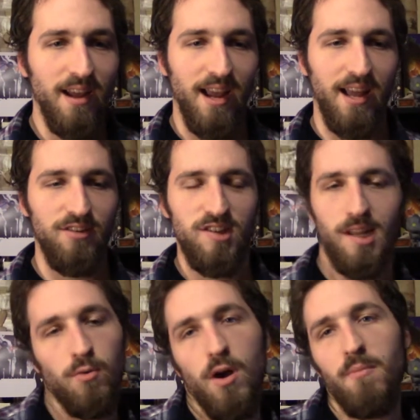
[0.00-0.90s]
And she's
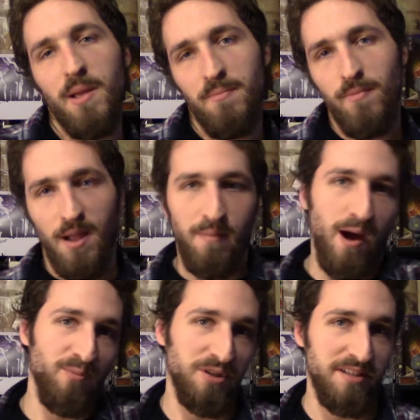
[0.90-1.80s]
like, well, my
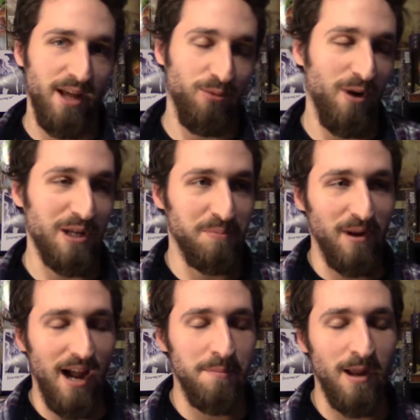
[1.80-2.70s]
mom was Death Watch, but
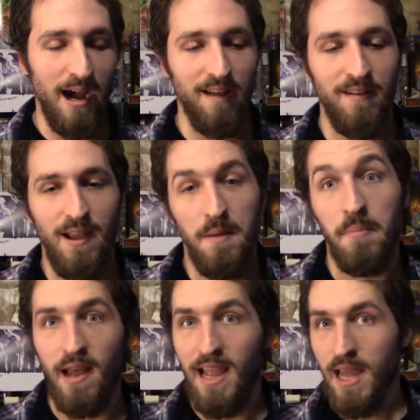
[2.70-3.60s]
I'm not.
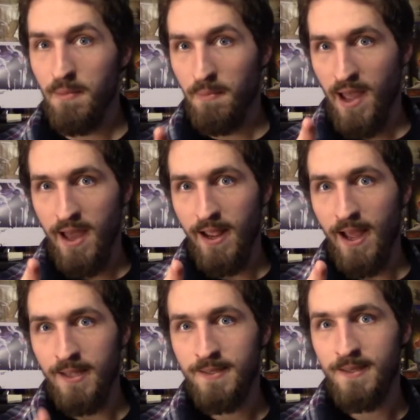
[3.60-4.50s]
But I am a
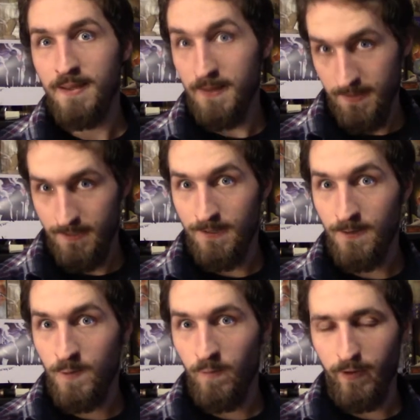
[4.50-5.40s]
badass.
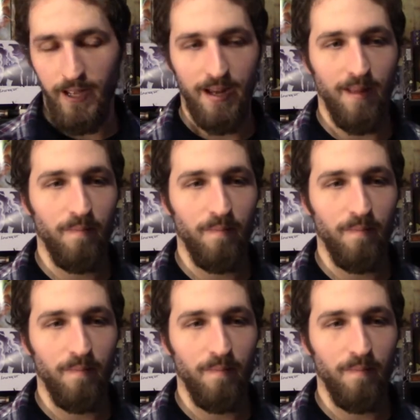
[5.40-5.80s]
Don't you forget it.